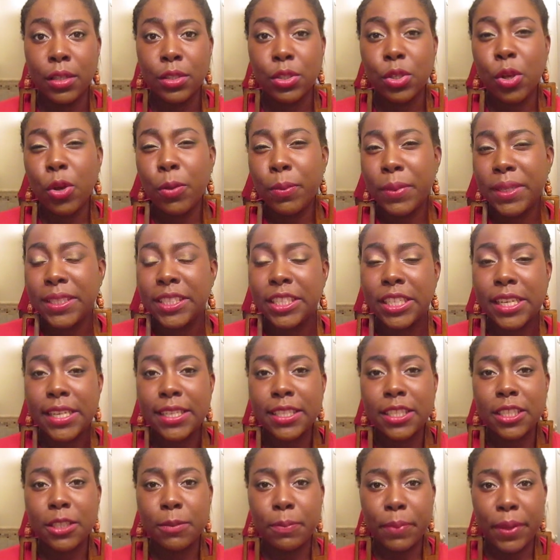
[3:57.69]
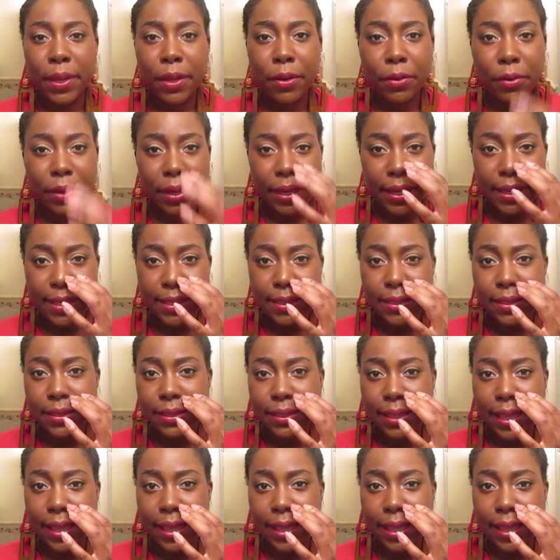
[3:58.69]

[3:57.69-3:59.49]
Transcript: so much experience.